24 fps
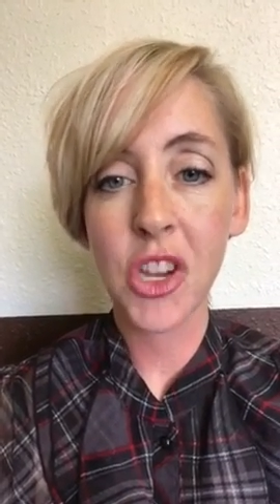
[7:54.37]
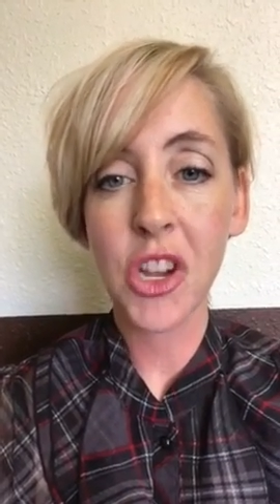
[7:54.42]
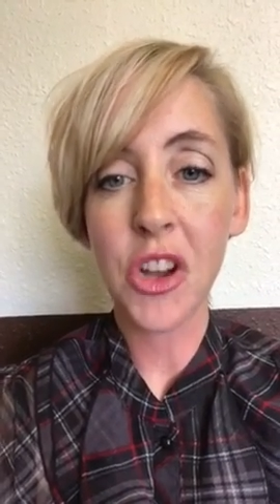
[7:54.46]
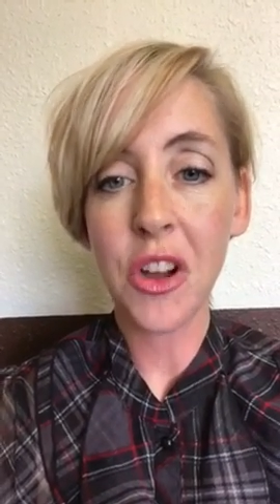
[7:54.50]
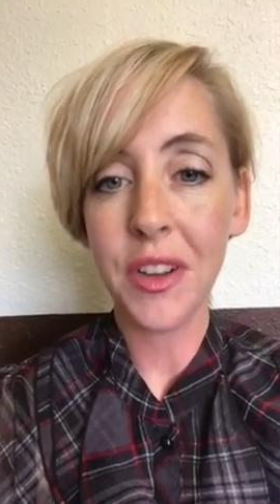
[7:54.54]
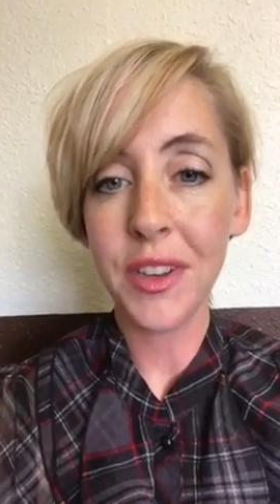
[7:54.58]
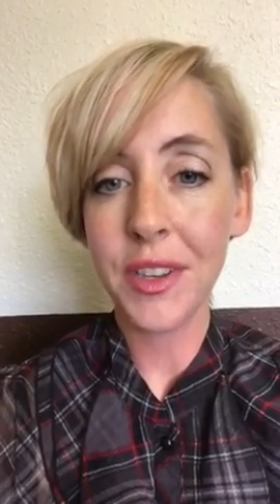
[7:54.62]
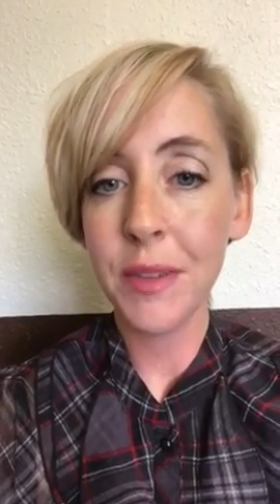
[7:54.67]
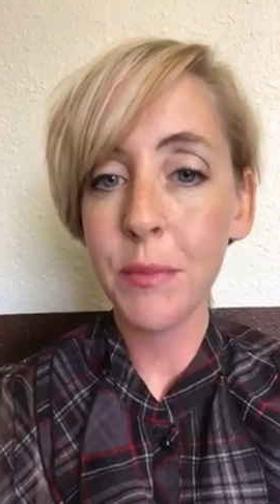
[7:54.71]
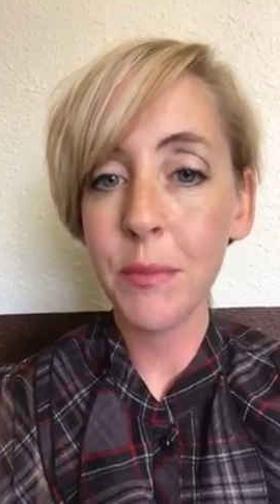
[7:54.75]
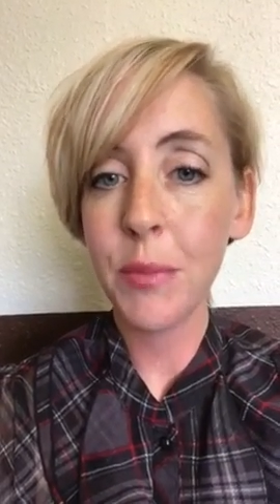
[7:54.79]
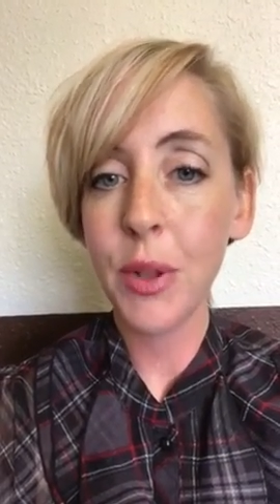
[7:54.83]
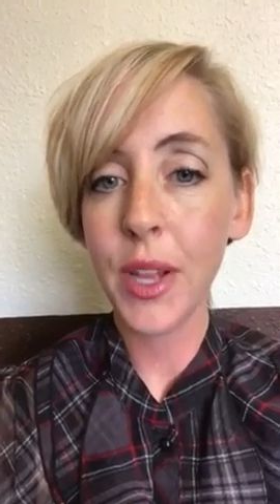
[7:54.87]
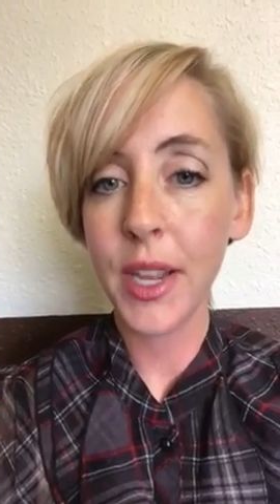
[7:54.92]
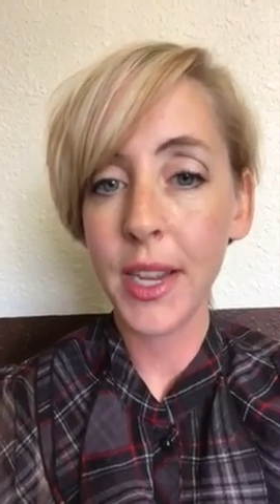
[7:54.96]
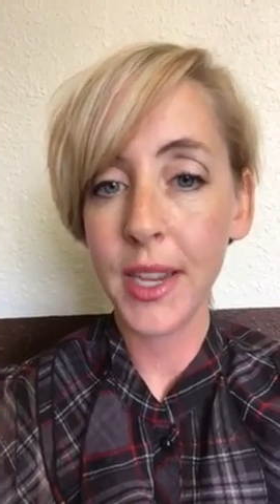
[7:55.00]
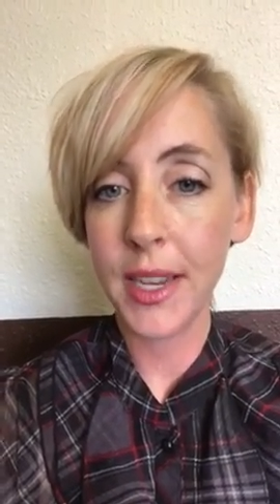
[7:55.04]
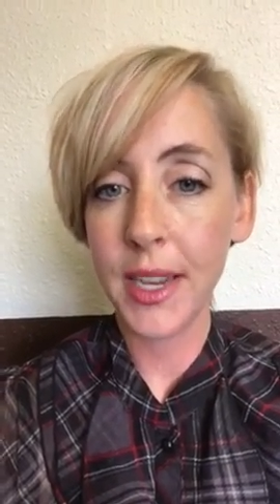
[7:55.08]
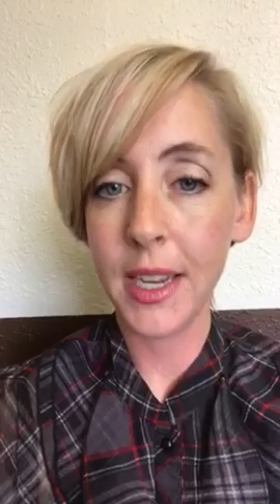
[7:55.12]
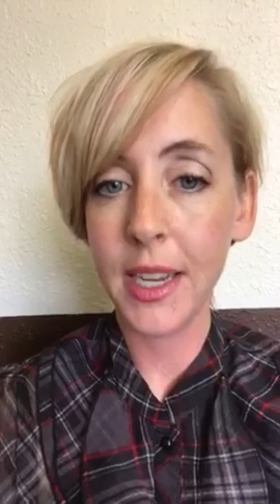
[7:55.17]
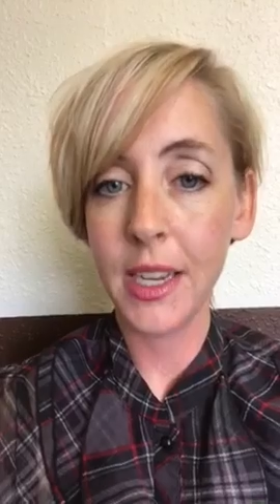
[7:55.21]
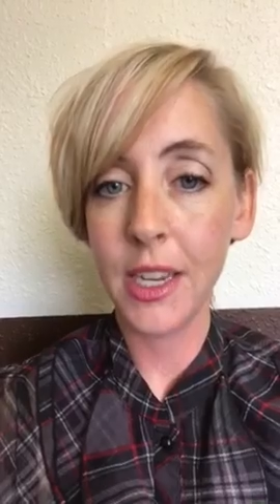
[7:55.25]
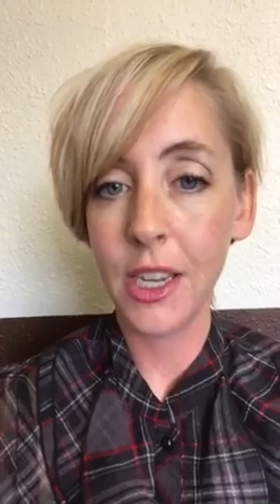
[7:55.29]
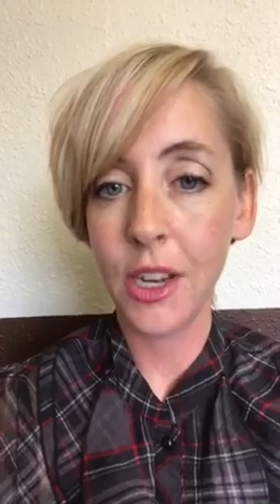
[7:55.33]

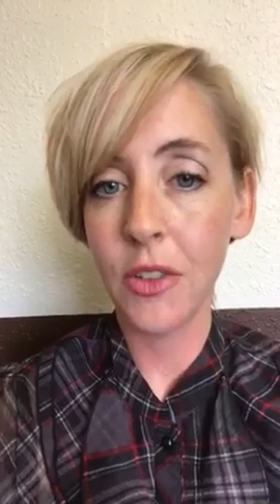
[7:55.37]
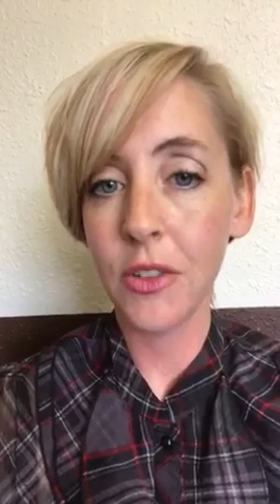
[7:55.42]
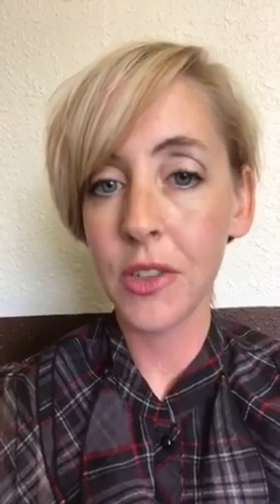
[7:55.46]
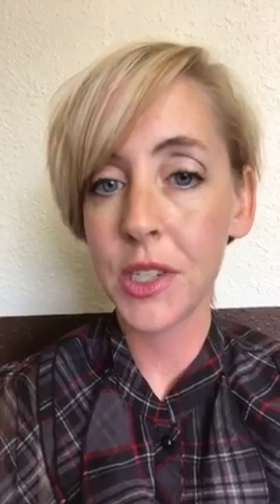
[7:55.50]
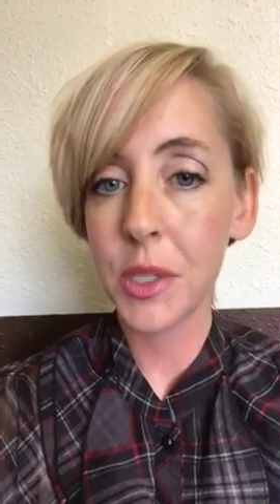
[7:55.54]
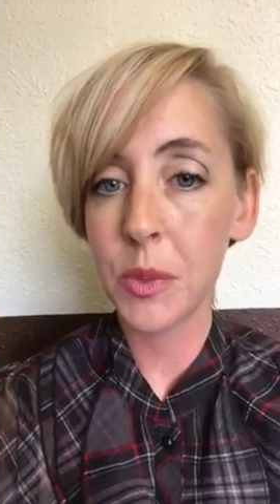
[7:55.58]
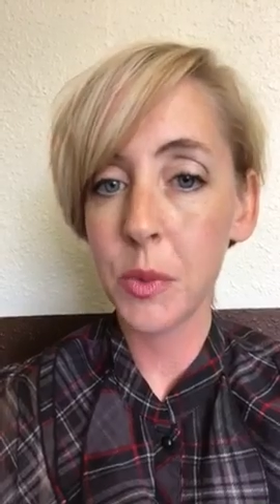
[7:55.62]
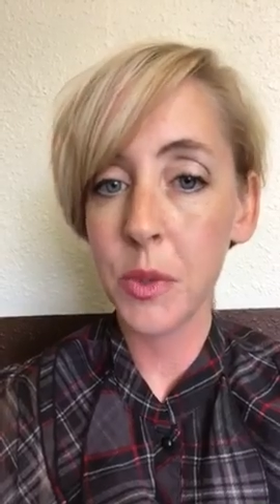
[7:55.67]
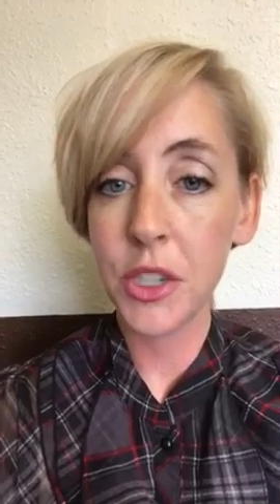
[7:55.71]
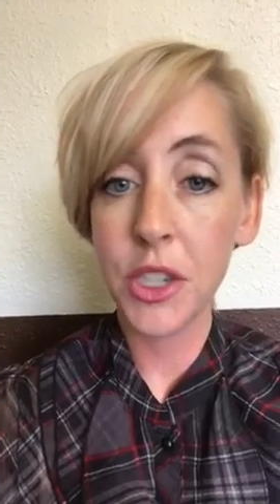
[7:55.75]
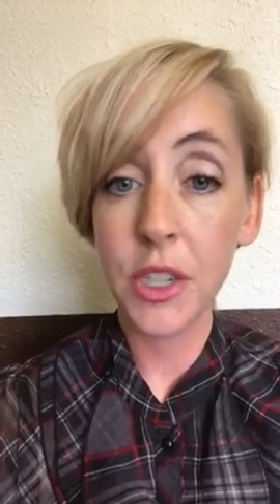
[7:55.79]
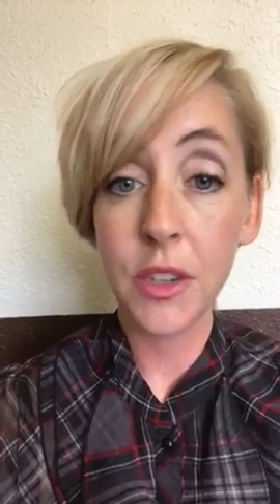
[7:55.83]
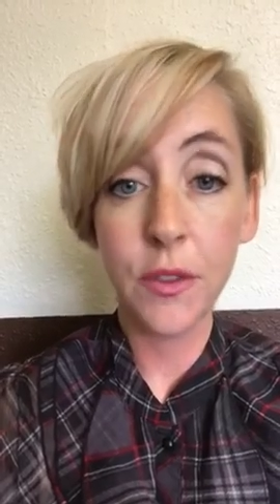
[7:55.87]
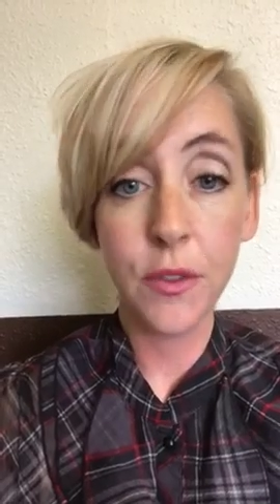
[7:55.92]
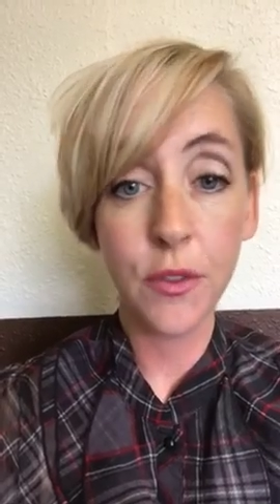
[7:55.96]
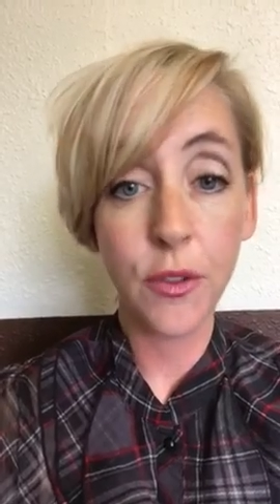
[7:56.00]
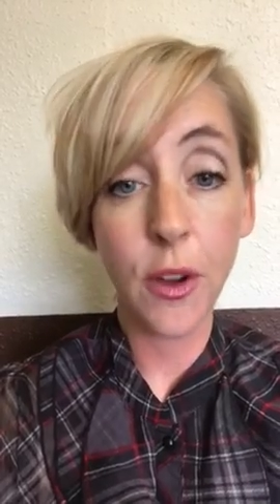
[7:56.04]
contemplating, you know, switching